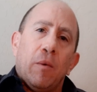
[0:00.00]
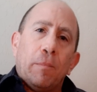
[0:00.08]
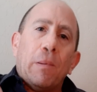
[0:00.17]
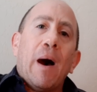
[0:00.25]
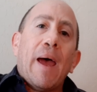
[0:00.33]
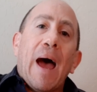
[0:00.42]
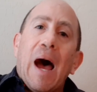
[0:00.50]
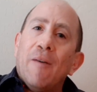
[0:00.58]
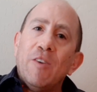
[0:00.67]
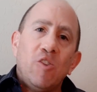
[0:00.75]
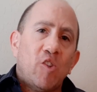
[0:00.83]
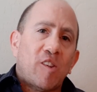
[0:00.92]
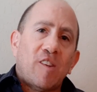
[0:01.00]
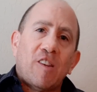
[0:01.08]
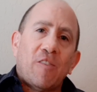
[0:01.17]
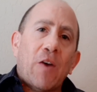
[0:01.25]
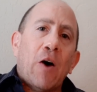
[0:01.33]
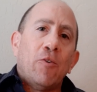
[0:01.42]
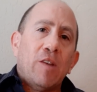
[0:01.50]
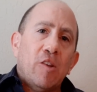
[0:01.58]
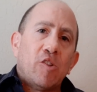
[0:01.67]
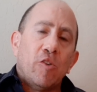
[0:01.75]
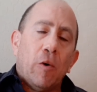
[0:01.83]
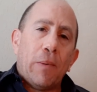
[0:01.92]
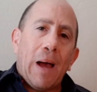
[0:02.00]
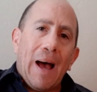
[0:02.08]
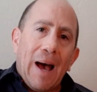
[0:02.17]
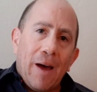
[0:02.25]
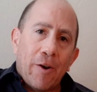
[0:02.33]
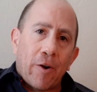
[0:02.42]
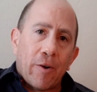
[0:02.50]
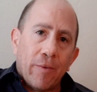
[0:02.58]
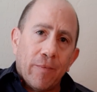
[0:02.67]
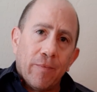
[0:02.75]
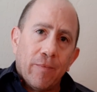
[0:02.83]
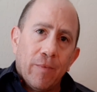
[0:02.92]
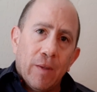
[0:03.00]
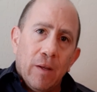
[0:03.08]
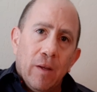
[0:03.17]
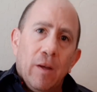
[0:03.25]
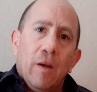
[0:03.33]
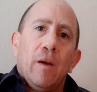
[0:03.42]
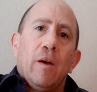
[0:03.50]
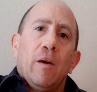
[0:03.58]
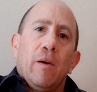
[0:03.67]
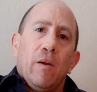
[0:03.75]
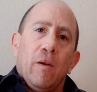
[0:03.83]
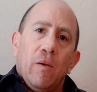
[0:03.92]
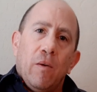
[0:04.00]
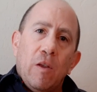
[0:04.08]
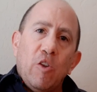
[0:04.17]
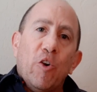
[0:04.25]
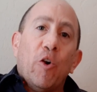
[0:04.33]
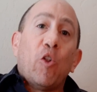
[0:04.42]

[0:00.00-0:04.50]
by having just this foundational pattern, you're